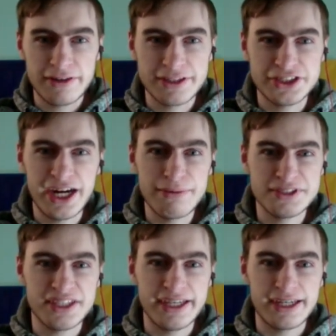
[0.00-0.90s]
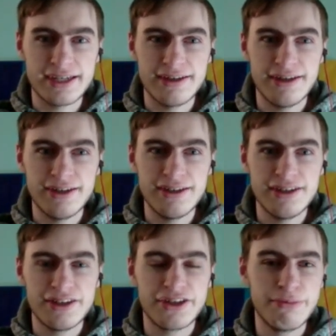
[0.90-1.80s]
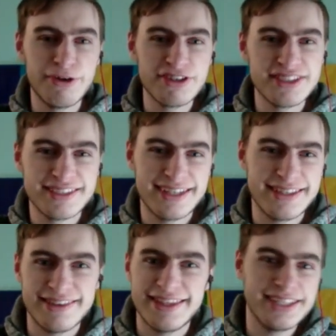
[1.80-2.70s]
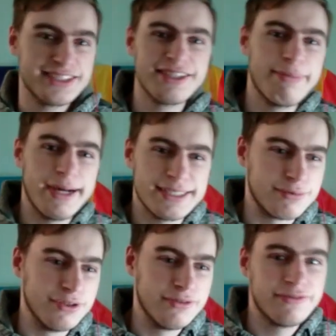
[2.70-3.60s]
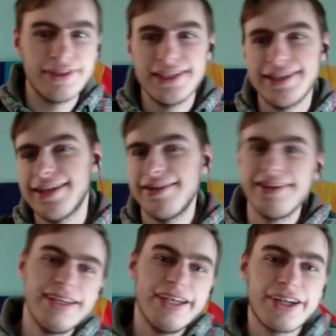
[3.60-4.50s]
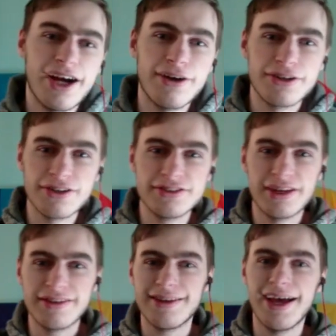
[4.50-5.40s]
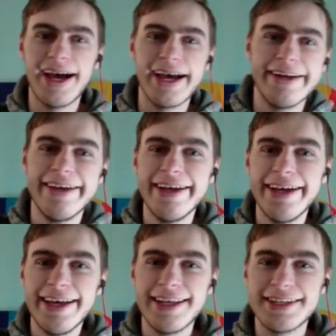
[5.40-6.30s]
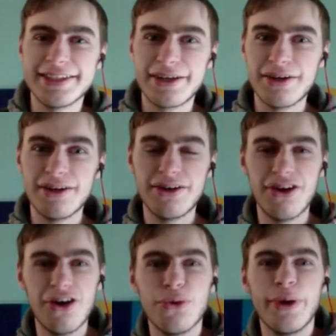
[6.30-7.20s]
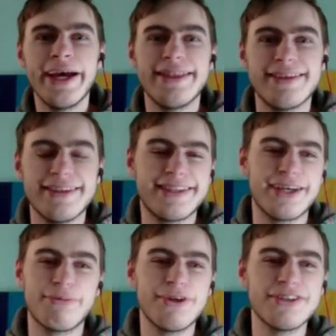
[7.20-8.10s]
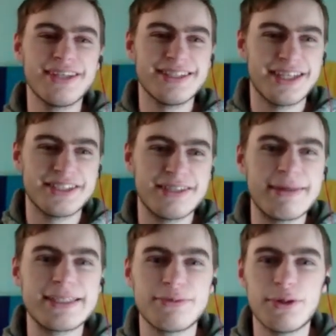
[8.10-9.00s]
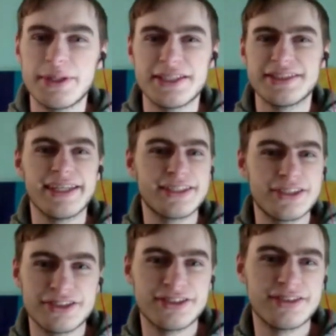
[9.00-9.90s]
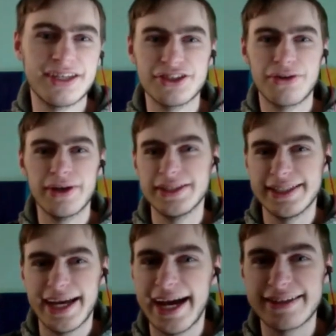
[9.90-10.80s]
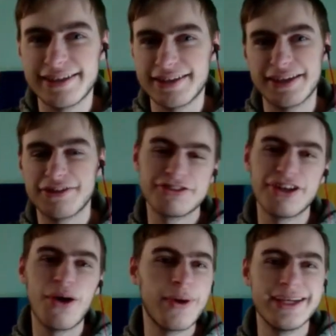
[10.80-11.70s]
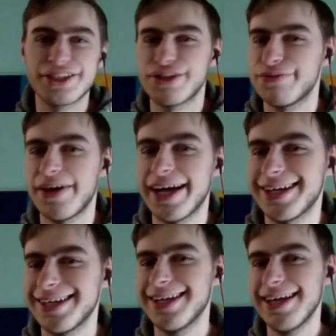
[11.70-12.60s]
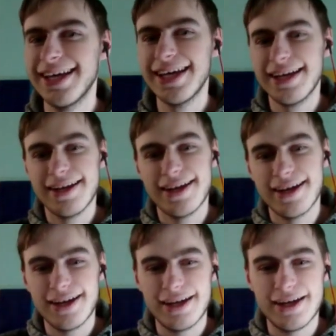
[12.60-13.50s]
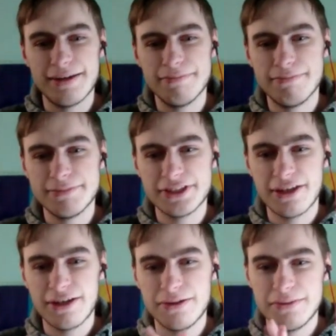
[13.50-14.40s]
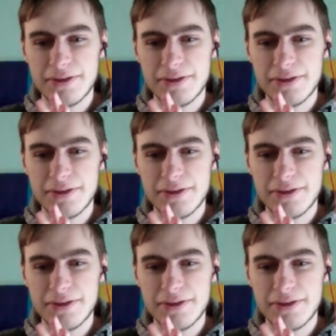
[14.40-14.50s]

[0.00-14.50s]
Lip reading: chat was like, the computer says that this is the best move, and then Hikaru turns on the line and is like, oh wait, the computer says that's the best move, but this is like just such a crazy tactic, like there's no way he's gonna find it. So